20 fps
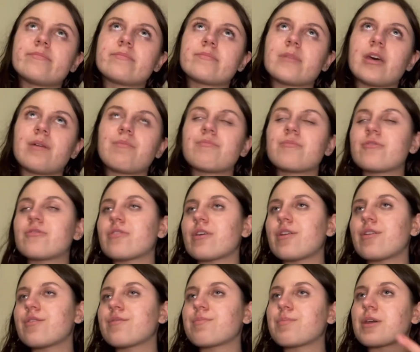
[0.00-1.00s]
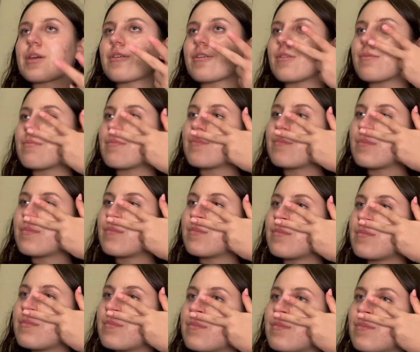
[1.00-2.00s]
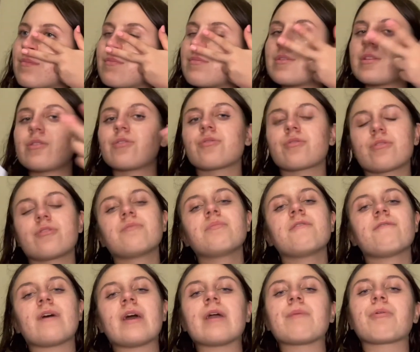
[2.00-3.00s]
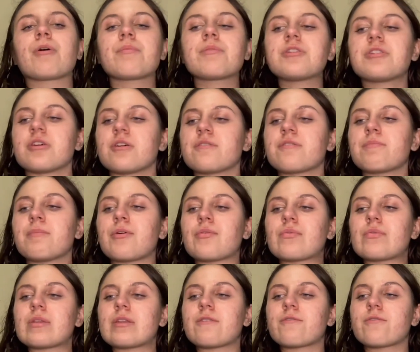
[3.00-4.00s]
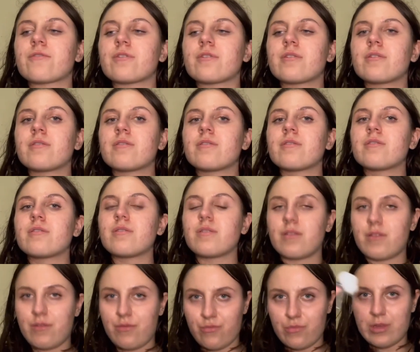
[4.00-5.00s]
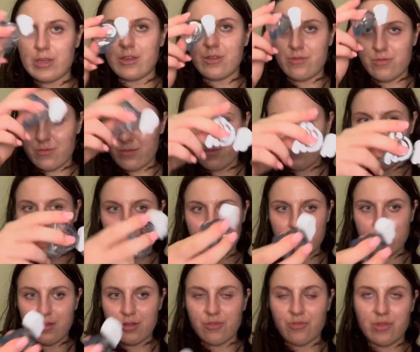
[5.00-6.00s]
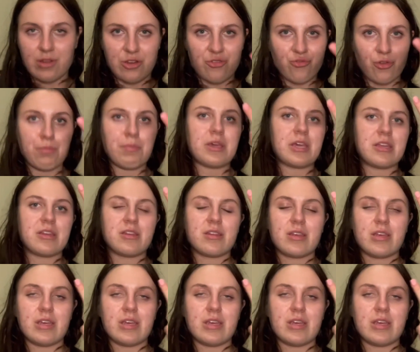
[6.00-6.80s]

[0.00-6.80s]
I'm trying to pick up... Look, to be fair, it probably does smell different when you're, like, literally dropping into